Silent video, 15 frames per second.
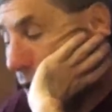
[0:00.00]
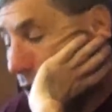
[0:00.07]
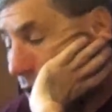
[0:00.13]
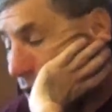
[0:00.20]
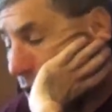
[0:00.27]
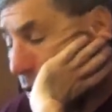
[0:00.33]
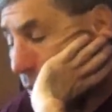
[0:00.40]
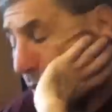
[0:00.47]

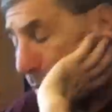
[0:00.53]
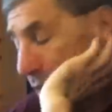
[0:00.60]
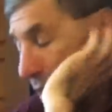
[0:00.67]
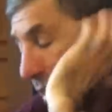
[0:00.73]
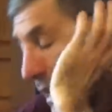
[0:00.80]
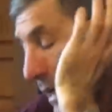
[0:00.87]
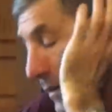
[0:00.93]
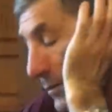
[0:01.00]
Uh, well, I
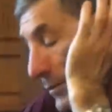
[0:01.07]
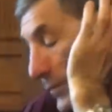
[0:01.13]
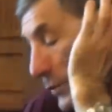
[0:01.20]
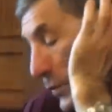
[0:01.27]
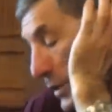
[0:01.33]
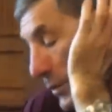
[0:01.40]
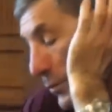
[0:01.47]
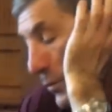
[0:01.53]
mean, again,
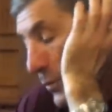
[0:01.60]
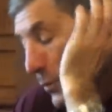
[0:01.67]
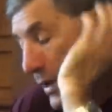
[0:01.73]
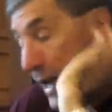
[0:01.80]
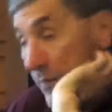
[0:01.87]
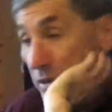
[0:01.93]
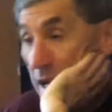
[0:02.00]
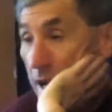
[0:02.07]
we,
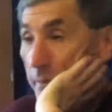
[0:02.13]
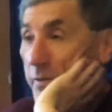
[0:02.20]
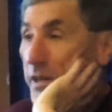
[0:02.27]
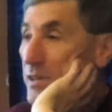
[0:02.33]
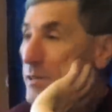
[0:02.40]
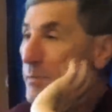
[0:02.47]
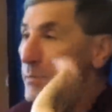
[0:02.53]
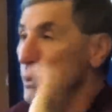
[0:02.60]
we have
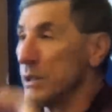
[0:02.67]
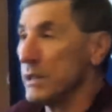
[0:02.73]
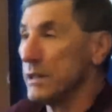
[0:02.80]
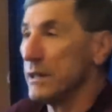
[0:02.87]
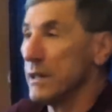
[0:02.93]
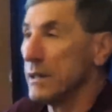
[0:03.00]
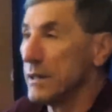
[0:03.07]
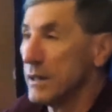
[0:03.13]
confidence in the
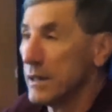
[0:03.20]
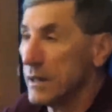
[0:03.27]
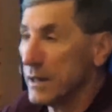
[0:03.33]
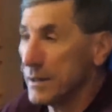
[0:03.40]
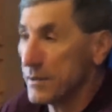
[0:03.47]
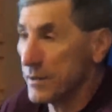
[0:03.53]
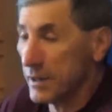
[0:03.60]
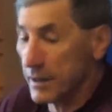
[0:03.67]
league.
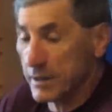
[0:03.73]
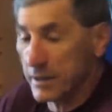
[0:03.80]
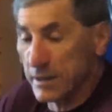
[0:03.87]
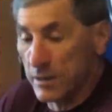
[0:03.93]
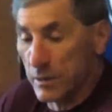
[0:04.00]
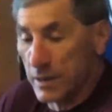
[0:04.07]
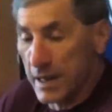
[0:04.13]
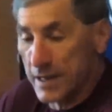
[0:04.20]
I, I think
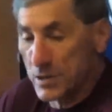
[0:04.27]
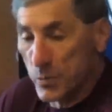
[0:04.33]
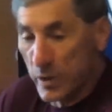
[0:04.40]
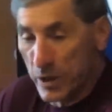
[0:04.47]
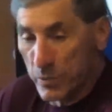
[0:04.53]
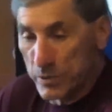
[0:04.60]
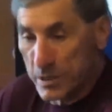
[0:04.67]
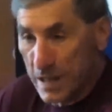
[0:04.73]
you know, last
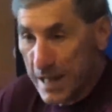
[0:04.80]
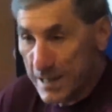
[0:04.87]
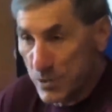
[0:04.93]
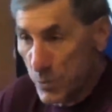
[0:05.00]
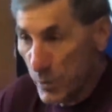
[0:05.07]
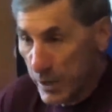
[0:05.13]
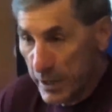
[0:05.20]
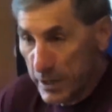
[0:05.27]
week was
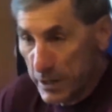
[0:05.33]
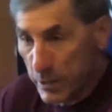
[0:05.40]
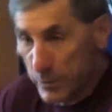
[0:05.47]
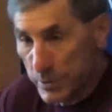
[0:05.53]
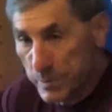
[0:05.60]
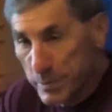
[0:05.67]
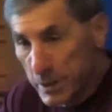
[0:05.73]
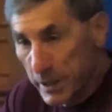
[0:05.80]
last week, and
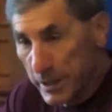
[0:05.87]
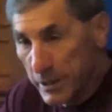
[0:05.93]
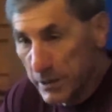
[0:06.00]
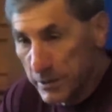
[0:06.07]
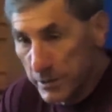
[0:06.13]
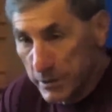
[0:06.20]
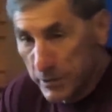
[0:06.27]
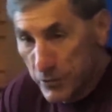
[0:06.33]
it was played
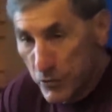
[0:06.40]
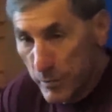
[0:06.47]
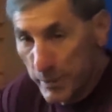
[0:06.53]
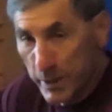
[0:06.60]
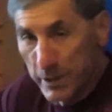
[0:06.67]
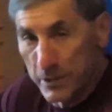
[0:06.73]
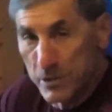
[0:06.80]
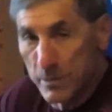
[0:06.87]
under a
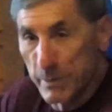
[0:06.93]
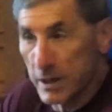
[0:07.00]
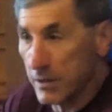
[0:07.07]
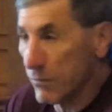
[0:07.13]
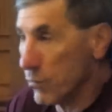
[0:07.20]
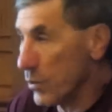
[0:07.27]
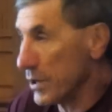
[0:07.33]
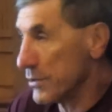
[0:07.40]
tremendous amount
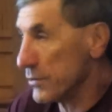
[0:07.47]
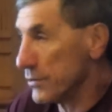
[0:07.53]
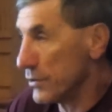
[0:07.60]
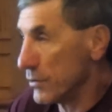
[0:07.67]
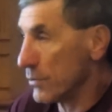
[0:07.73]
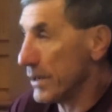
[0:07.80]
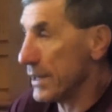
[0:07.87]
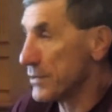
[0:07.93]
of weather
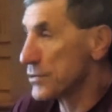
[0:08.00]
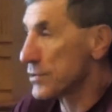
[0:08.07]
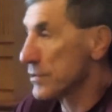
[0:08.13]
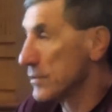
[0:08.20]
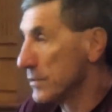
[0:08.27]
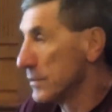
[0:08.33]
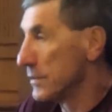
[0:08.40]
duress.